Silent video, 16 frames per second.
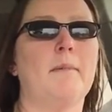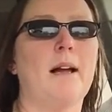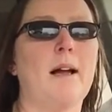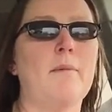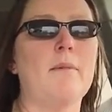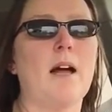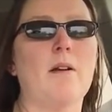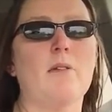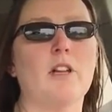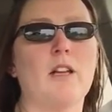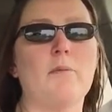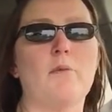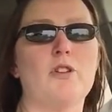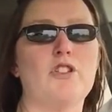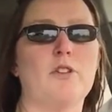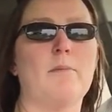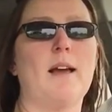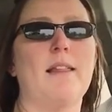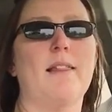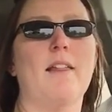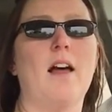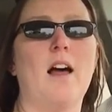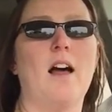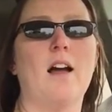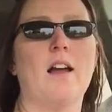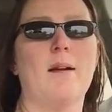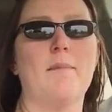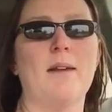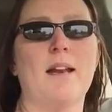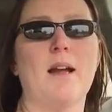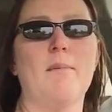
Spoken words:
I'm not really pushing my luck. I mean,